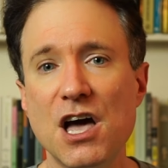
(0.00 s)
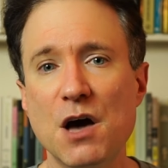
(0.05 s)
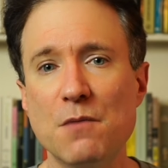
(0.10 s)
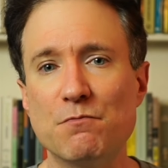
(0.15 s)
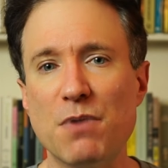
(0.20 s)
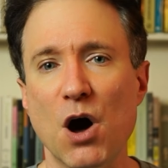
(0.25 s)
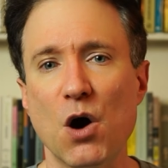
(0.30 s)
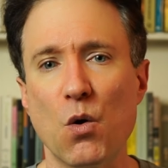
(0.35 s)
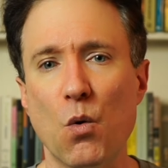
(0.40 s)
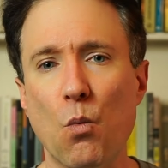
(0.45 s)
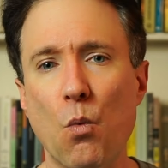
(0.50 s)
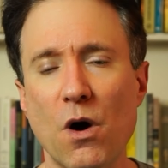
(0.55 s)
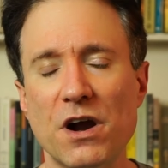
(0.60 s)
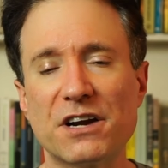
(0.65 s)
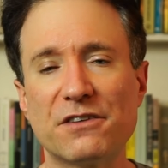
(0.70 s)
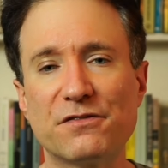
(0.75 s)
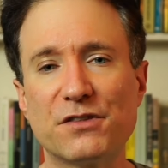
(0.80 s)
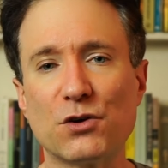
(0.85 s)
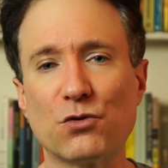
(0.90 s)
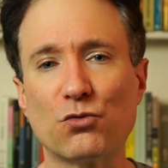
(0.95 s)
But one
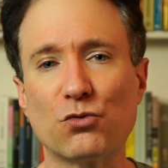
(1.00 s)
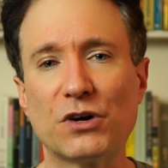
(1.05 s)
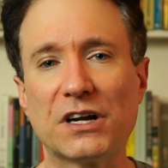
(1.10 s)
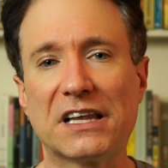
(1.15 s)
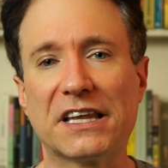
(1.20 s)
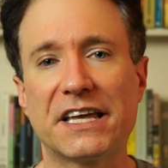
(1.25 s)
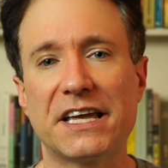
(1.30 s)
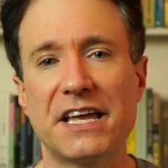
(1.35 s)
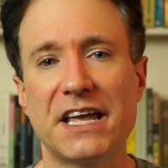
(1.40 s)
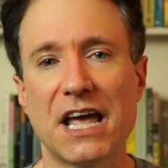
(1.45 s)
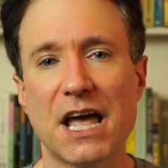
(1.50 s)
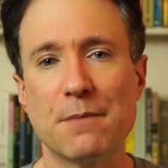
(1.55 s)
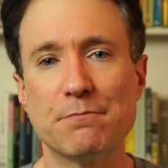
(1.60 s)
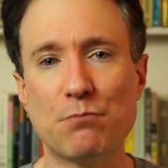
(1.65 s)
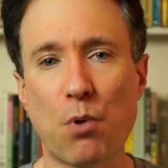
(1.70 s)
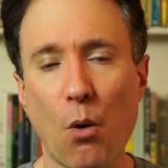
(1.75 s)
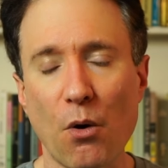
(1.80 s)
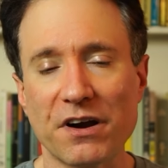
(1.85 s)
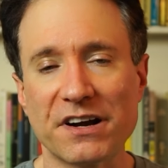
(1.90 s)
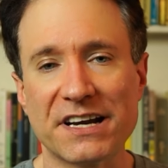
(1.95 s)
of the really
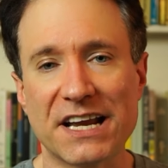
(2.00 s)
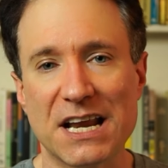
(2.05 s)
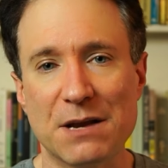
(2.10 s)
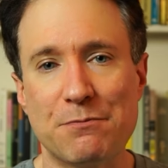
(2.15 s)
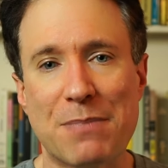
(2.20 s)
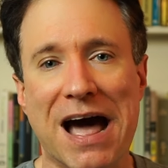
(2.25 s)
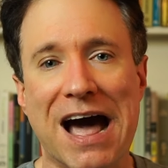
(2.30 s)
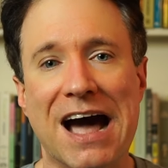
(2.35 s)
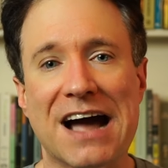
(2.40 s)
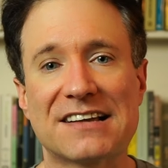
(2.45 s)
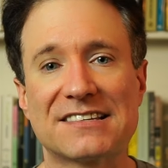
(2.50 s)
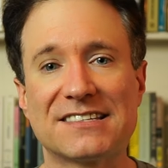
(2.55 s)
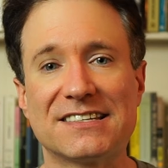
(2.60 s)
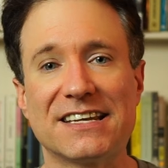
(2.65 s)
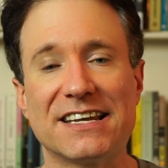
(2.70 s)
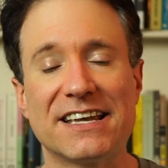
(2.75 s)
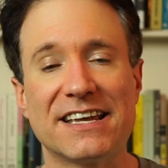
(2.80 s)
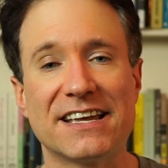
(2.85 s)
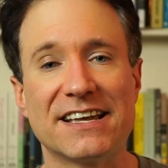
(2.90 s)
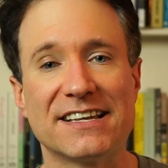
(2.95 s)
important impacts
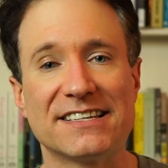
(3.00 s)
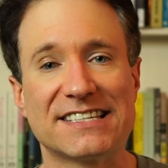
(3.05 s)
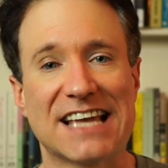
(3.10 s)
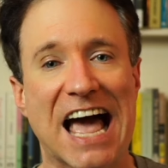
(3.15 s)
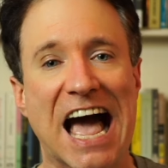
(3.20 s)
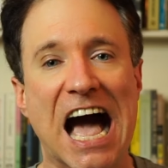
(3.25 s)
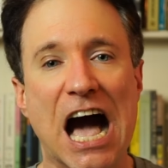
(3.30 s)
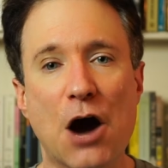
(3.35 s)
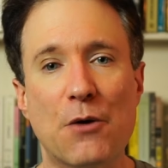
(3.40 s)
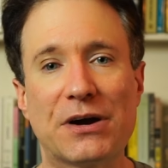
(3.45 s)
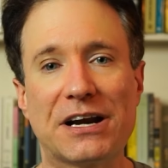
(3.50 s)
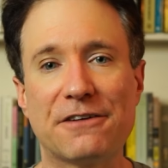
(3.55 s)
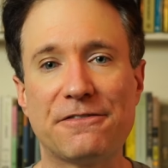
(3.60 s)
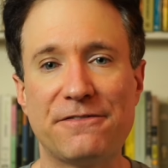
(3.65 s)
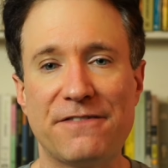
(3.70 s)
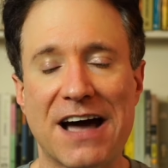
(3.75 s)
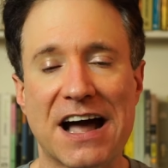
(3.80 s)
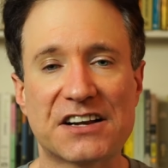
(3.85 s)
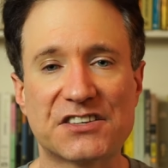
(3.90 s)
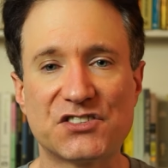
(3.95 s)
is how it
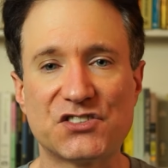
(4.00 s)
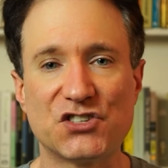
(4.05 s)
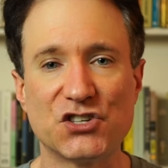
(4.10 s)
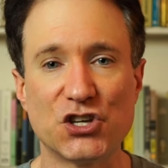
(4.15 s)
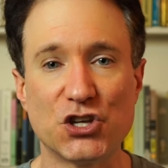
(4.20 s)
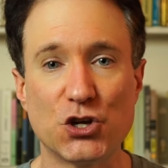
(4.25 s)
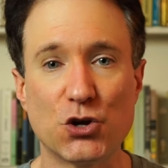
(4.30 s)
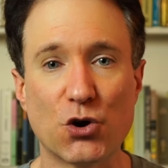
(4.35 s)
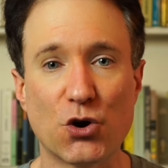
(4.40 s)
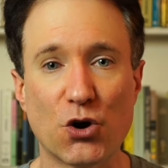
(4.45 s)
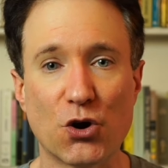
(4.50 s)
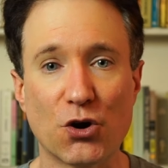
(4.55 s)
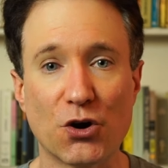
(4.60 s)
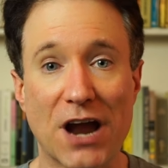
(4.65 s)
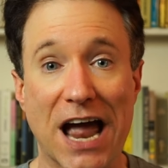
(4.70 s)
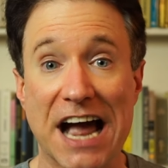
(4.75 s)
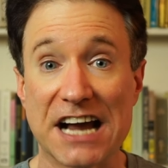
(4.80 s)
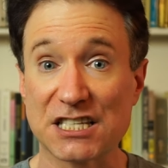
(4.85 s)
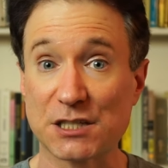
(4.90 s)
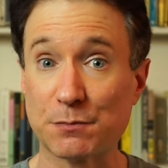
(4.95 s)
affects your
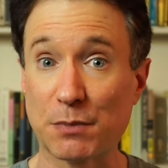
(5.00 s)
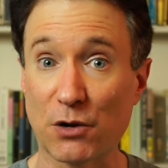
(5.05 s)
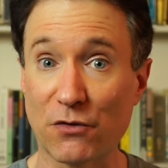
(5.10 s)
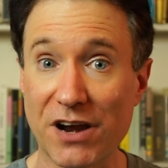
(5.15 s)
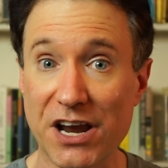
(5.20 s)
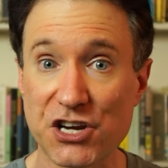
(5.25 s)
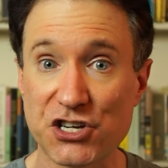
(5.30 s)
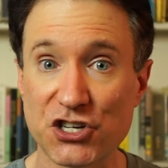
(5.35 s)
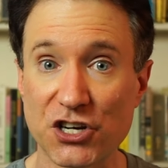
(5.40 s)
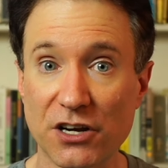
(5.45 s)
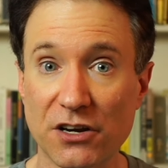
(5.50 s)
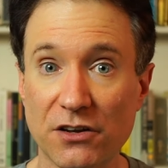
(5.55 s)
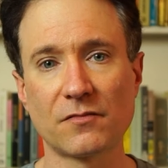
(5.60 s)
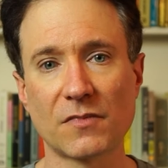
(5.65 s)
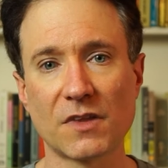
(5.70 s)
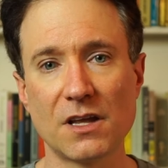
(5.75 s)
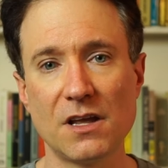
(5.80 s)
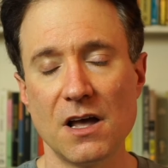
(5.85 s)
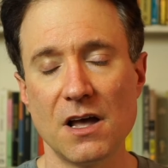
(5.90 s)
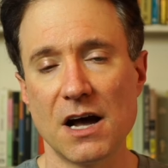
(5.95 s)
exploration.
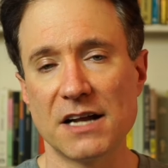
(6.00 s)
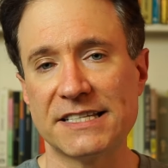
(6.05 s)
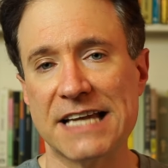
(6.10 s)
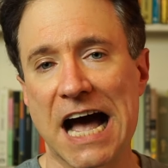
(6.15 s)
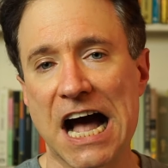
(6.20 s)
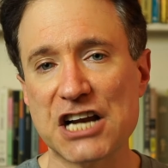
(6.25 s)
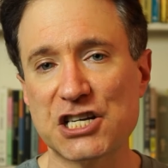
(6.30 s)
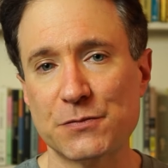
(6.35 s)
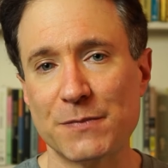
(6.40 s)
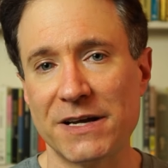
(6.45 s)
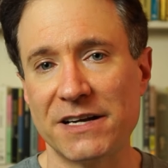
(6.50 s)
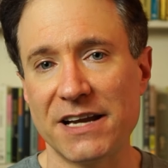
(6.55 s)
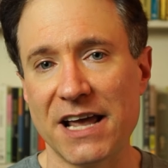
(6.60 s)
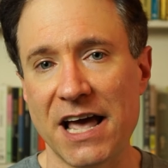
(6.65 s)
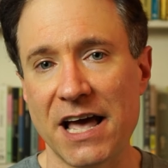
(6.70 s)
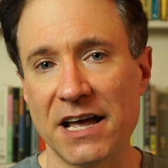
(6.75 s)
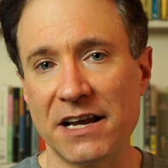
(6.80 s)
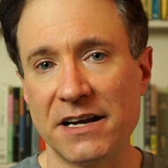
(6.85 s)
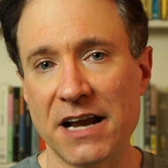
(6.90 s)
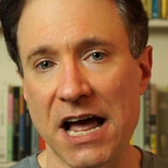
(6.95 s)
Attachment
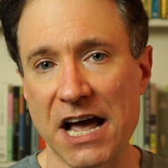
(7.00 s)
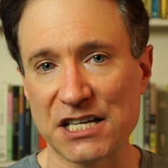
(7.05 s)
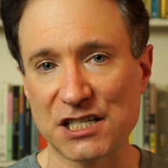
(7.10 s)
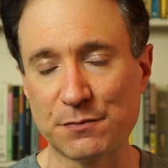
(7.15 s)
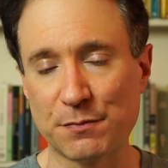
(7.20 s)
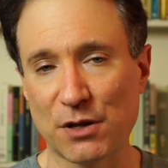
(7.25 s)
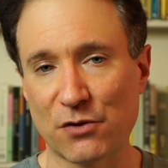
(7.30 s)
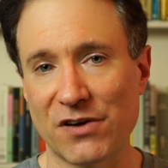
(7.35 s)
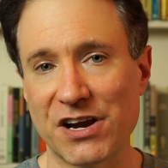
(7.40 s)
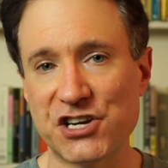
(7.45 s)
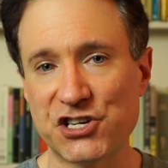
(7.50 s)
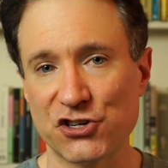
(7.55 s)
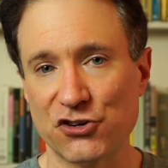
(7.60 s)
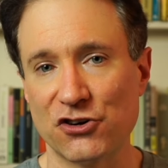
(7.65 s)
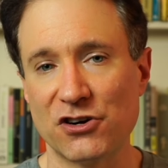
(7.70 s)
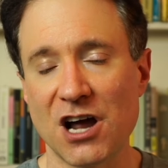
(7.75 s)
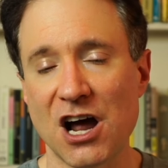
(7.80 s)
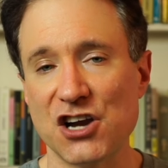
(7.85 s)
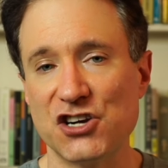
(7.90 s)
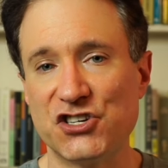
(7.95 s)
and exploration are
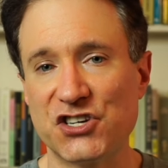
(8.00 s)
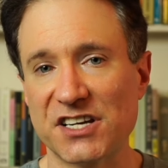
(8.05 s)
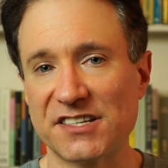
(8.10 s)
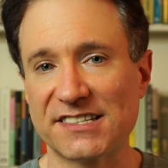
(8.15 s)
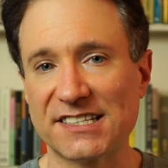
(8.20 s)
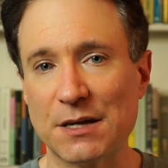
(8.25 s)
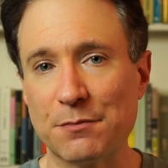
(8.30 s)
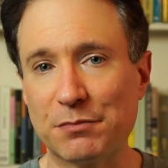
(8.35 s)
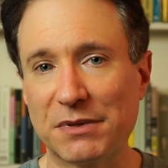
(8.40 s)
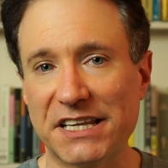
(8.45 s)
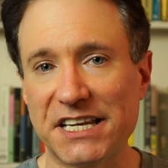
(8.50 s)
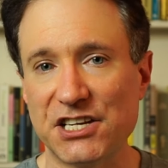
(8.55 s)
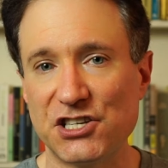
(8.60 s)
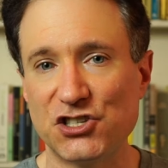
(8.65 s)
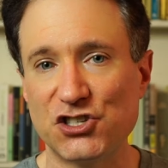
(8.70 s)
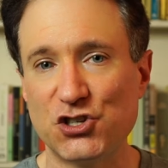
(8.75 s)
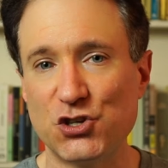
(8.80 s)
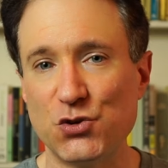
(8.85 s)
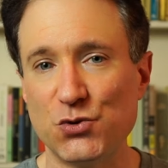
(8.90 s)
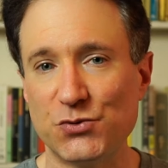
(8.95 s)
not just simply
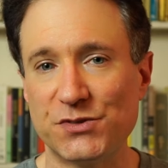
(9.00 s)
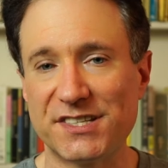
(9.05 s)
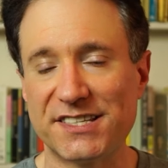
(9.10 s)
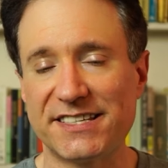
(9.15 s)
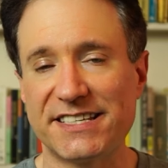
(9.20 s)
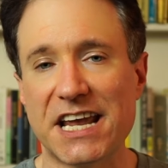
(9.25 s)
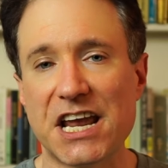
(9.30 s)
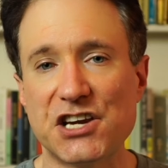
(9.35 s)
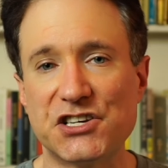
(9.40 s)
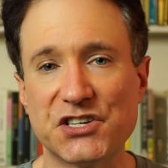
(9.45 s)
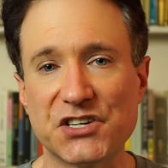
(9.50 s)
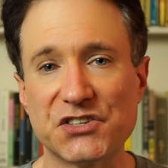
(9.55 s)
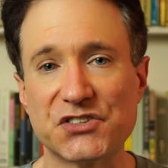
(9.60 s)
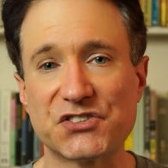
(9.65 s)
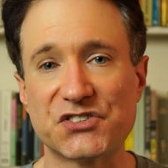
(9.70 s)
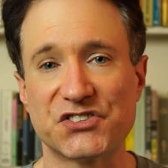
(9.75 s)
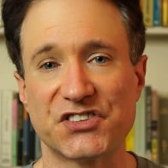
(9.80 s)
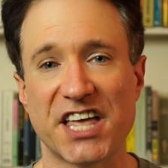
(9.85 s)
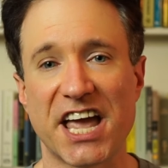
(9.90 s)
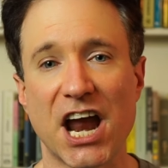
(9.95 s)
two
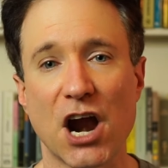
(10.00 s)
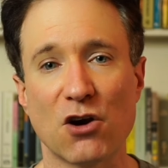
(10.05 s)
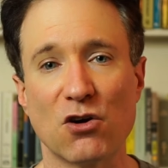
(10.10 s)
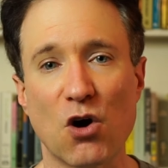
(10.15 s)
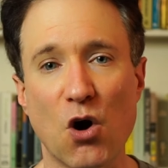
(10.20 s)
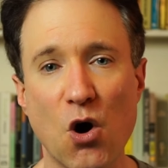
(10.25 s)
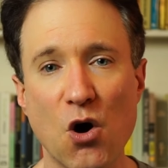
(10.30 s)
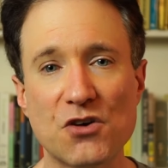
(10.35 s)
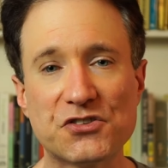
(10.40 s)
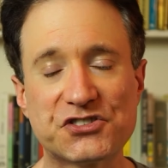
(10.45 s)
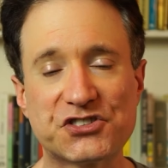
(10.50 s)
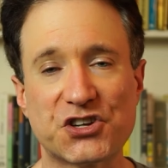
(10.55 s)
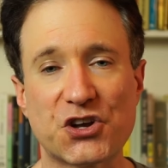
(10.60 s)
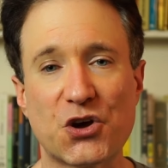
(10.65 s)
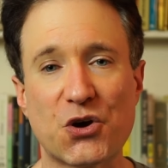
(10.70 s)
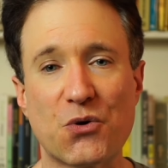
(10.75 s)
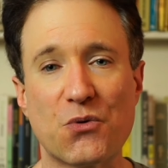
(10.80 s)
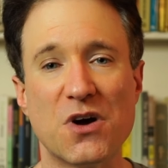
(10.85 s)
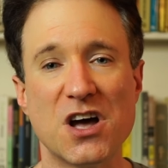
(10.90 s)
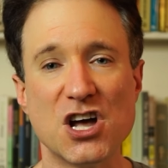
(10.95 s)
stages, they are
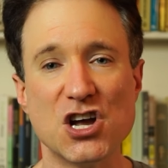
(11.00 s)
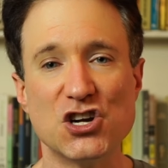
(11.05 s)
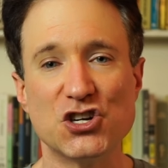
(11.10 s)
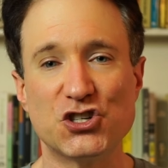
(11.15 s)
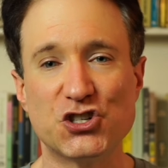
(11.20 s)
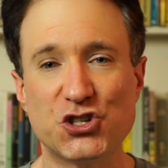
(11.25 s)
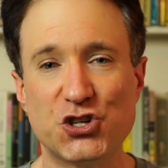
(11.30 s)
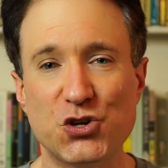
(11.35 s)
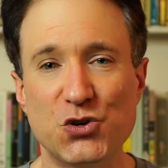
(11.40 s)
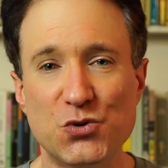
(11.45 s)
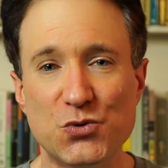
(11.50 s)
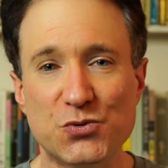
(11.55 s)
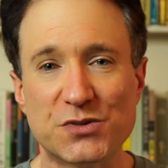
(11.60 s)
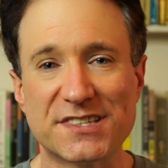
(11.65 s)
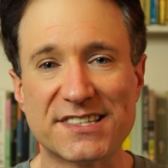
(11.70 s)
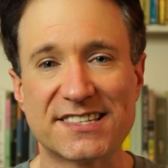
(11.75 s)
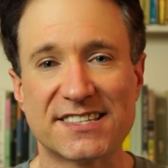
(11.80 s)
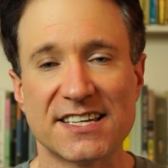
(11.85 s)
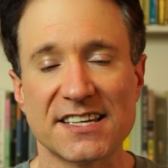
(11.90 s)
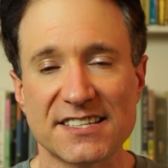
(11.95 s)
also two
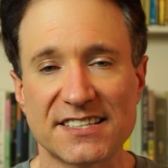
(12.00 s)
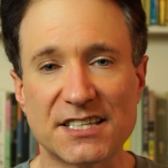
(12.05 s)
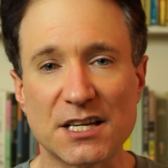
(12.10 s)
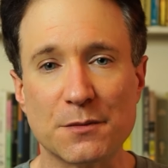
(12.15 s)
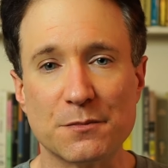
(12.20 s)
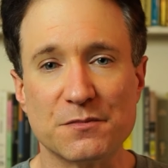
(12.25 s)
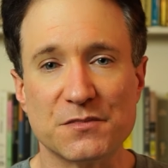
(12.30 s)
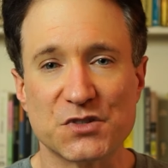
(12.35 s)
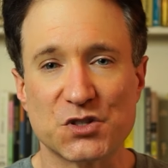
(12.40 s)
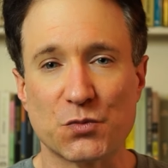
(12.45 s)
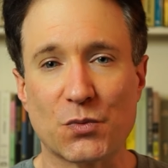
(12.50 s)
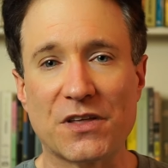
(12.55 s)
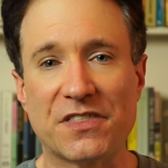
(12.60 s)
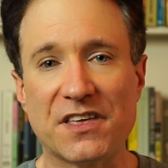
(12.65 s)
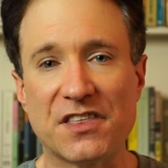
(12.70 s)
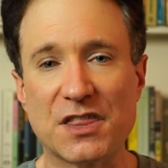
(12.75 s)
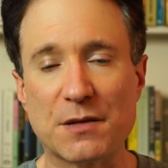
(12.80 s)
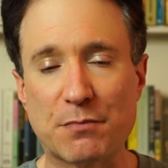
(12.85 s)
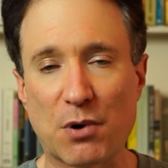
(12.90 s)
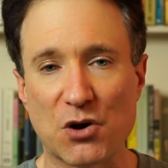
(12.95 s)
systems
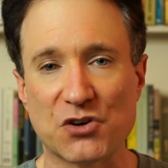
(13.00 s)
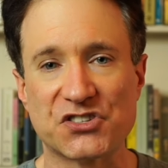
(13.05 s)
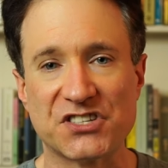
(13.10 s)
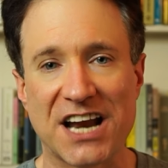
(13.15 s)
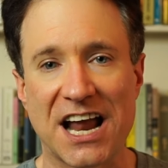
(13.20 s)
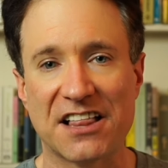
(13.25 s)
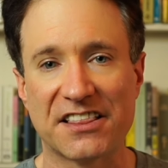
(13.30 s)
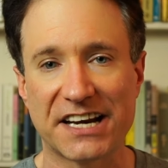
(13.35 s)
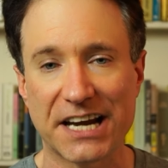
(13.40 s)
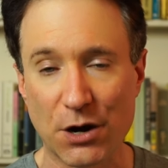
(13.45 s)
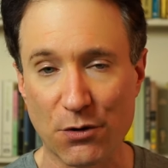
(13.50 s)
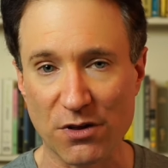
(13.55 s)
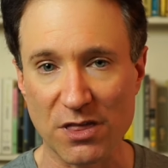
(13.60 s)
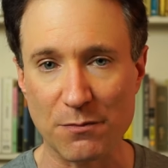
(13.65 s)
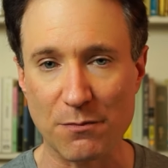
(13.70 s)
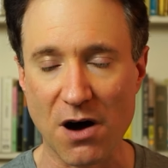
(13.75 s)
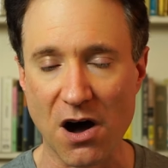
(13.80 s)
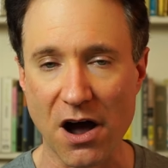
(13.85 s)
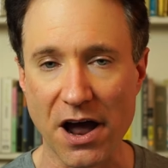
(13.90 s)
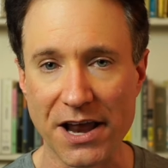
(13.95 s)
within the personality or the
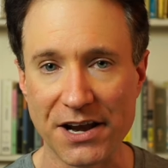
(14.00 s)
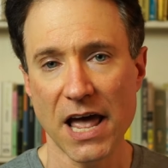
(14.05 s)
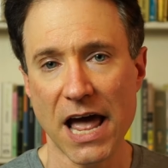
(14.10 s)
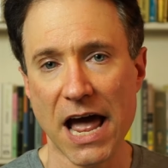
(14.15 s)
mind.